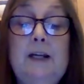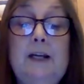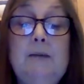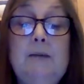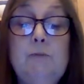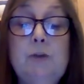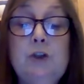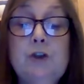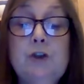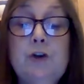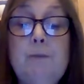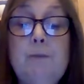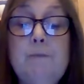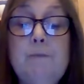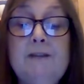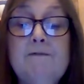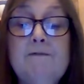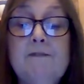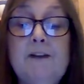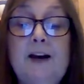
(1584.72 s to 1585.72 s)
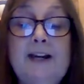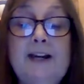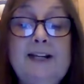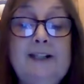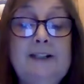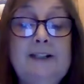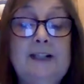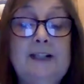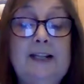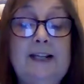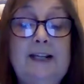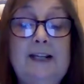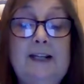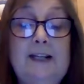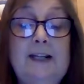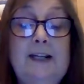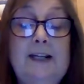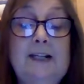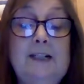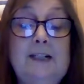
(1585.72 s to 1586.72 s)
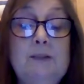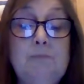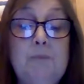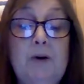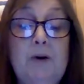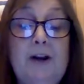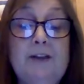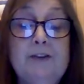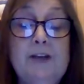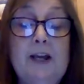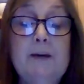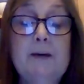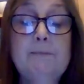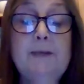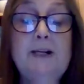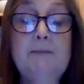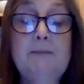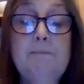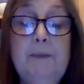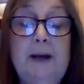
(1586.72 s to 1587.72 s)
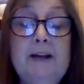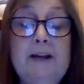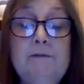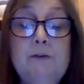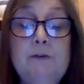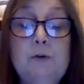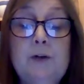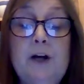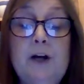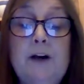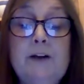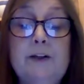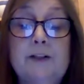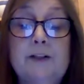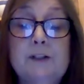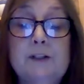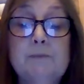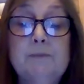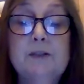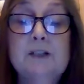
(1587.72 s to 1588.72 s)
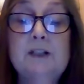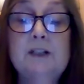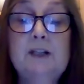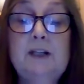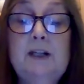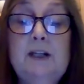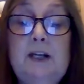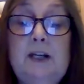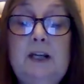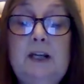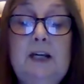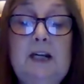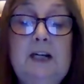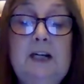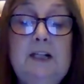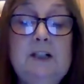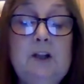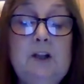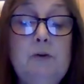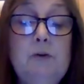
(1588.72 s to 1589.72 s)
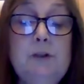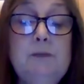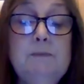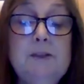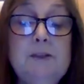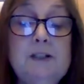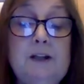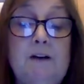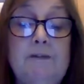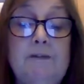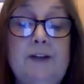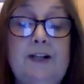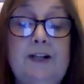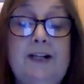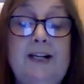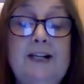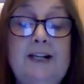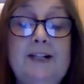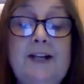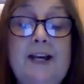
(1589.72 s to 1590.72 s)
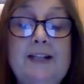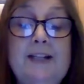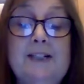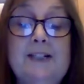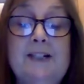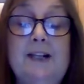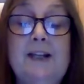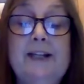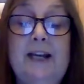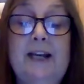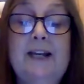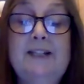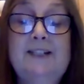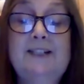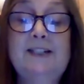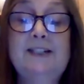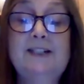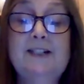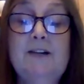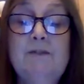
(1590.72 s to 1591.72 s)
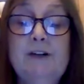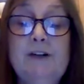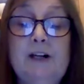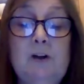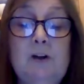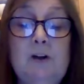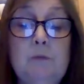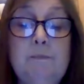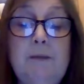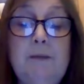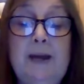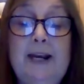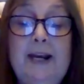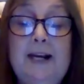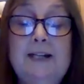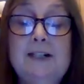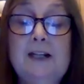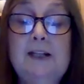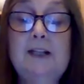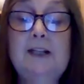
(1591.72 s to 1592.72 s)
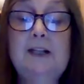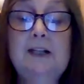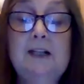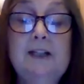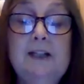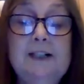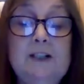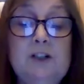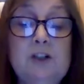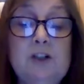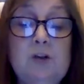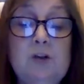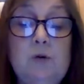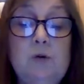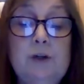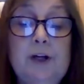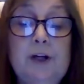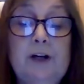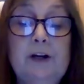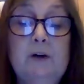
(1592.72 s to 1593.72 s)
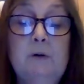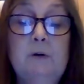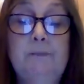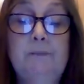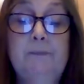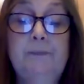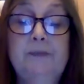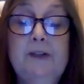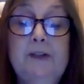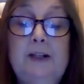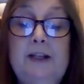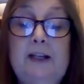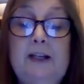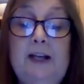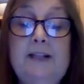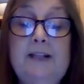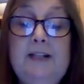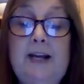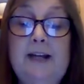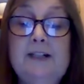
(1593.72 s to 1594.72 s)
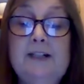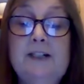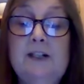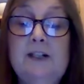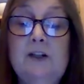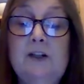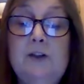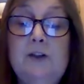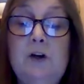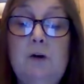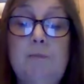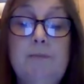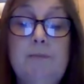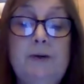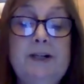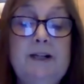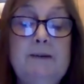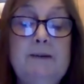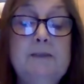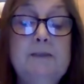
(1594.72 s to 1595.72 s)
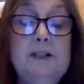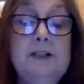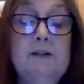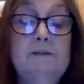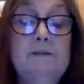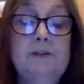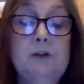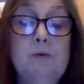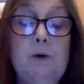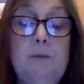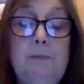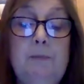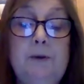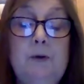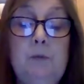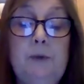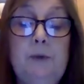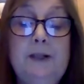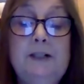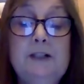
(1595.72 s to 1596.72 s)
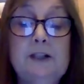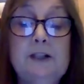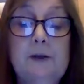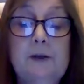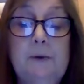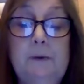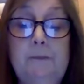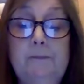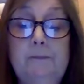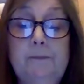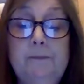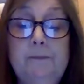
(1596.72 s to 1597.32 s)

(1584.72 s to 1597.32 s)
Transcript: he was trembling violently, his breath coming in painful gasps. He told himself that he had acted like a hysterical old maid, like a schoolgirl, and yet he could not bring himself to open a window.